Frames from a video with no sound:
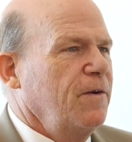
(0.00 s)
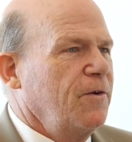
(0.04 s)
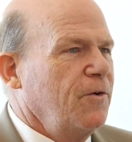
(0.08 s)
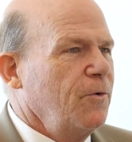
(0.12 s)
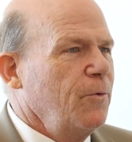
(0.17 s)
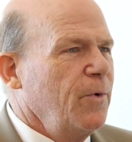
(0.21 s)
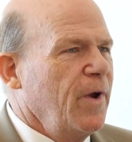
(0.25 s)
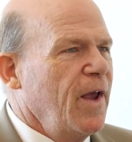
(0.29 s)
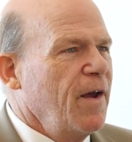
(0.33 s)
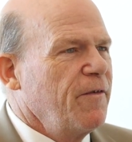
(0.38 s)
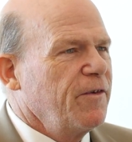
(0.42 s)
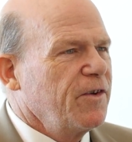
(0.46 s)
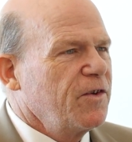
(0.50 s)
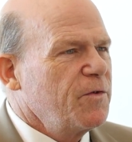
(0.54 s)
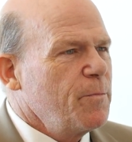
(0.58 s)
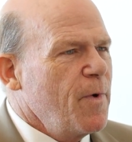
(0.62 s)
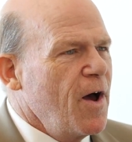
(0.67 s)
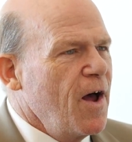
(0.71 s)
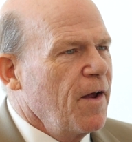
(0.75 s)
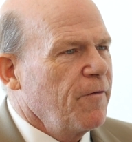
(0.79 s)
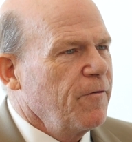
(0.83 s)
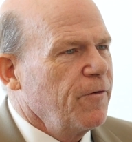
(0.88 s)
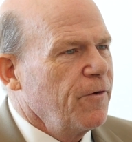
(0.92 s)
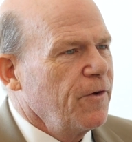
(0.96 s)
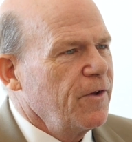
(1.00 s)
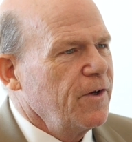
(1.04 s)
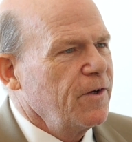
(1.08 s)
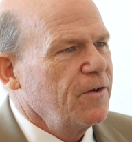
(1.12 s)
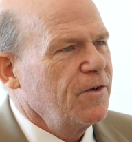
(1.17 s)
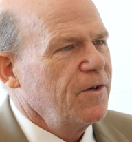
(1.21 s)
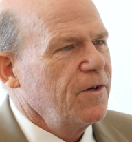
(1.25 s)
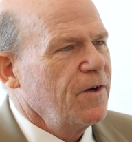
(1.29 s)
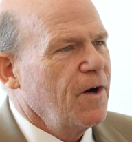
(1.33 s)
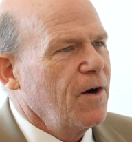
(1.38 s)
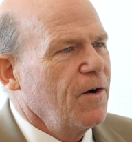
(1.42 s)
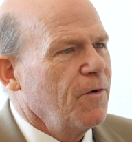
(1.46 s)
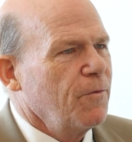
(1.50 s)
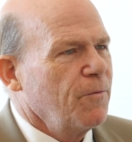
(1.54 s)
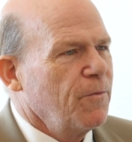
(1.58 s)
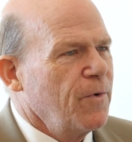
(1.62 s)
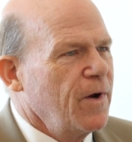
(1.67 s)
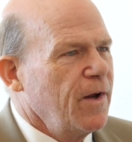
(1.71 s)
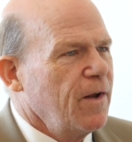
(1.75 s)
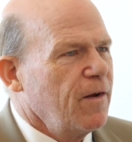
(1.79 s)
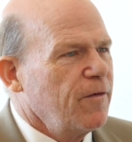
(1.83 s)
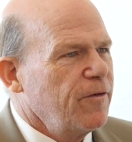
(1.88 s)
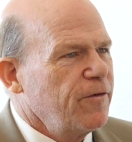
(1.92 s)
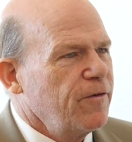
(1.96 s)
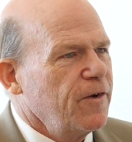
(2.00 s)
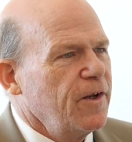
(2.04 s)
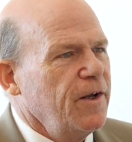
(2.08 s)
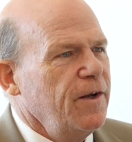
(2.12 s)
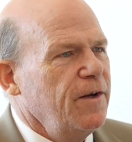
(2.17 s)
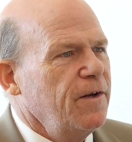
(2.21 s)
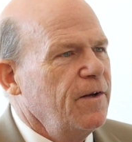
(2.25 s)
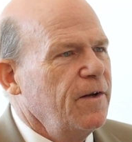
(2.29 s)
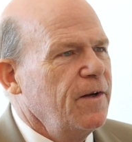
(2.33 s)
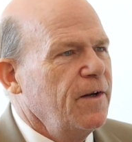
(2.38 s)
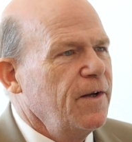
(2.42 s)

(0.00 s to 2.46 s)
Do we have a spot for this in our rental fleet?